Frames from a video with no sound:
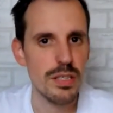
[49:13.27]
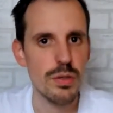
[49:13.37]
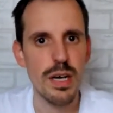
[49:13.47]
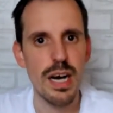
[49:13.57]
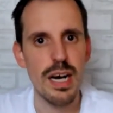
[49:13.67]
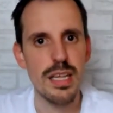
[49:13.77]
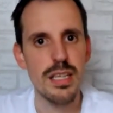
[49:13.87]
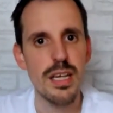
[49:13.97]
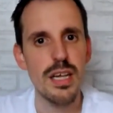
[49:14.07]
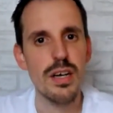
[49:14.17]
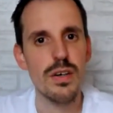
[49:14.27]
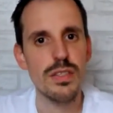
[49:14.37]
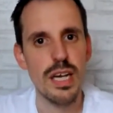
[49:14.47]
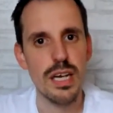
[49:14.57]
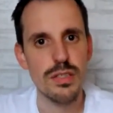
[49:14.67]
You can
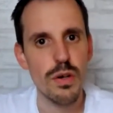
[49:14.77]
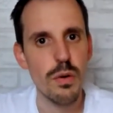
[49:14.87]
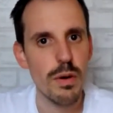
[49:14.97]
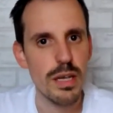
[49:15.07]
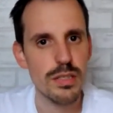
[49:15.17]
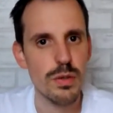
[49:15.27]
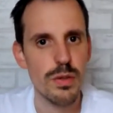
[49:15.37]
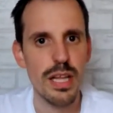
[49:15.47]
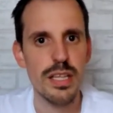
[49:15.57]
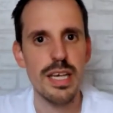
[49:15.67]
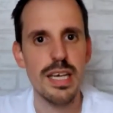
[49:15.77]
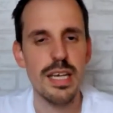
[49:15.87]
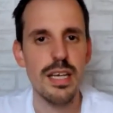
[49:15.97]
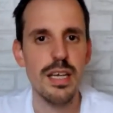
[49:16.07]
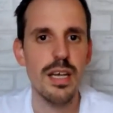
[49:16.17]
contract someone so that
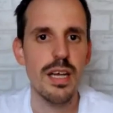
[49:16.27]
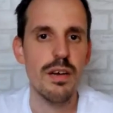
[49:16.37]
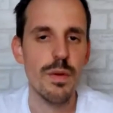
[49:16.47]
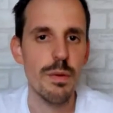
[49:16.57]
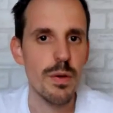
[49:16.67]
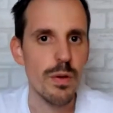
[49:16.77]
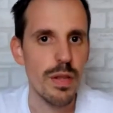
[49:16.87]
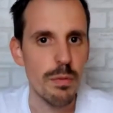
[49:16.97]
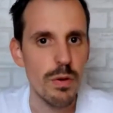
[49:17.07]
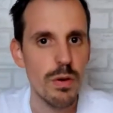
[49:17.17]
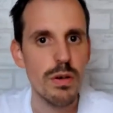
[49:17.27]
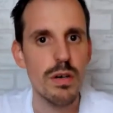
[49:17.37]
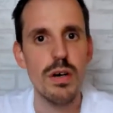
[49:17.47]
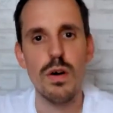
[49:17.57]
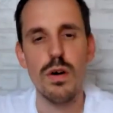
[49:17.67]
they review the book,
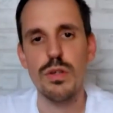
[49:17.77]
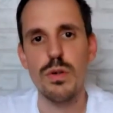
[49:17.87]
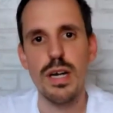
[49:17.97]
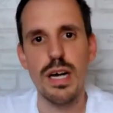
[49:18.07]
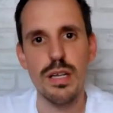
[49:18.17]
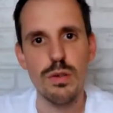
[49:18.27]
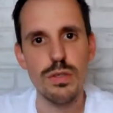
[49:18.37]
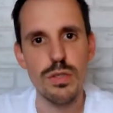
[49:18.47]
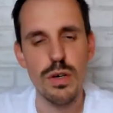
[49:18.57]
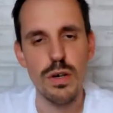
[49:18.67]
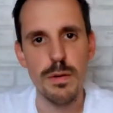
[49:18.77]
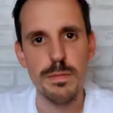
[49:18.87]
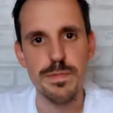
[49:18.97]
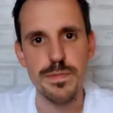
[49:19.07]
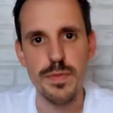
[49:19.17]
or you can use
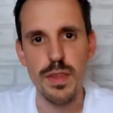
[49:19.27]
some